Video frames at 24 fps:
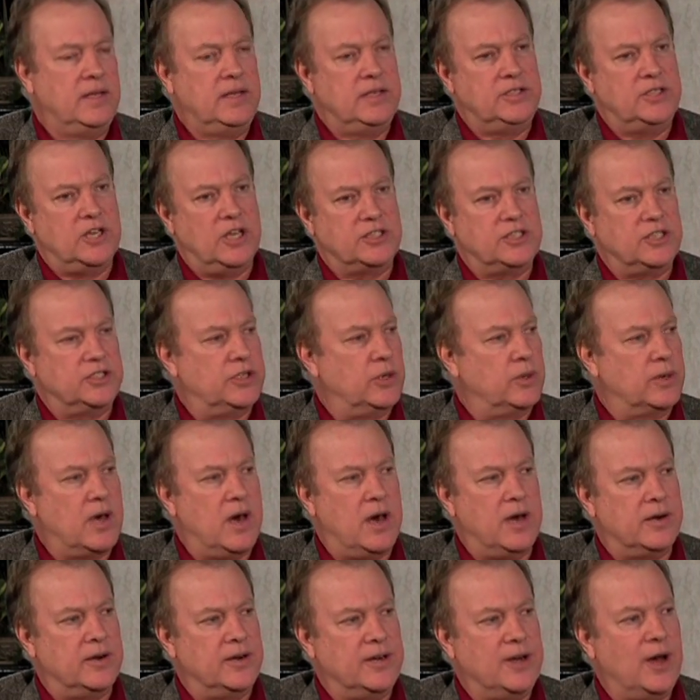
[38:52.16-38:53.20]
Justice
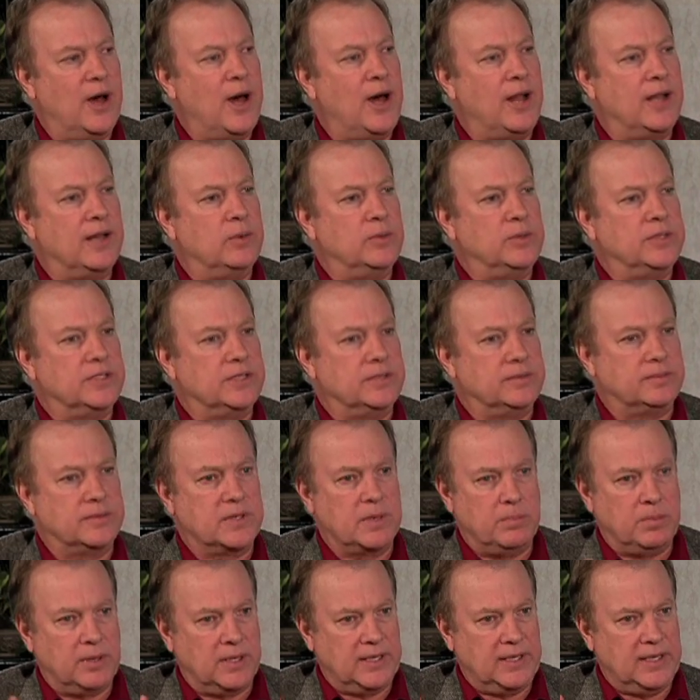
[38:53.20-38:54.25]
O'Connor at all. It was a
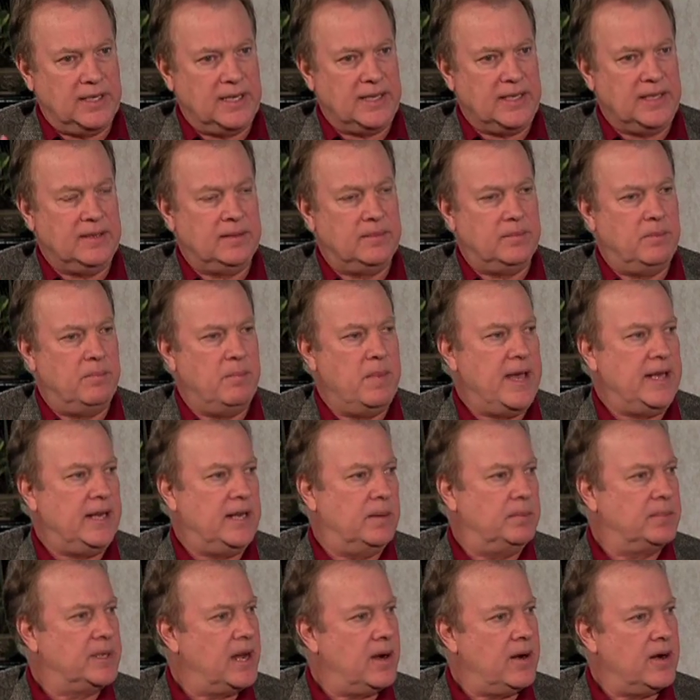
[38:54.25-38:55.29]
completely
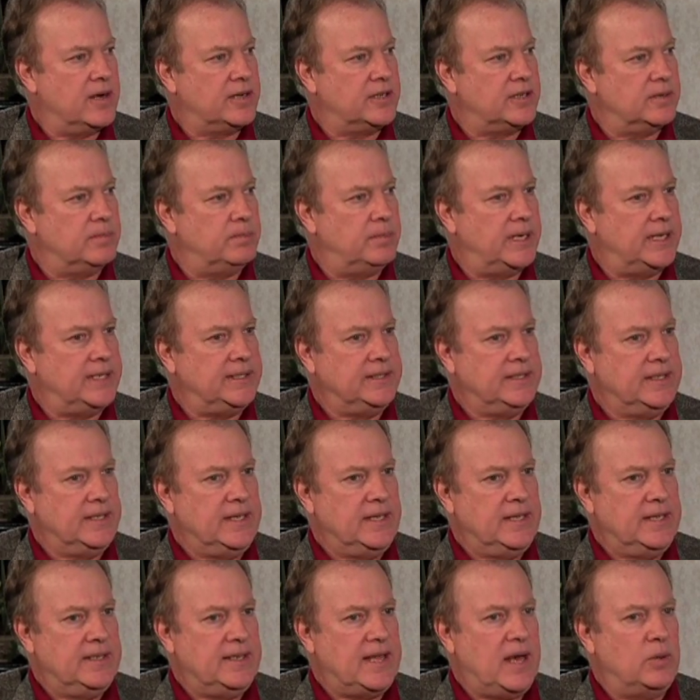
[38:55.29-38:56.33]
made-up character, but
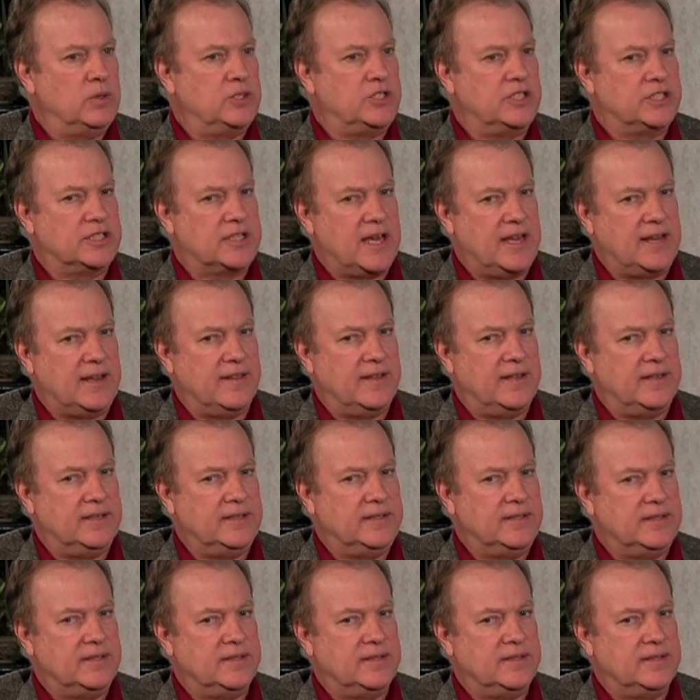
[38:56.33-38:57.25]
that was just kind of the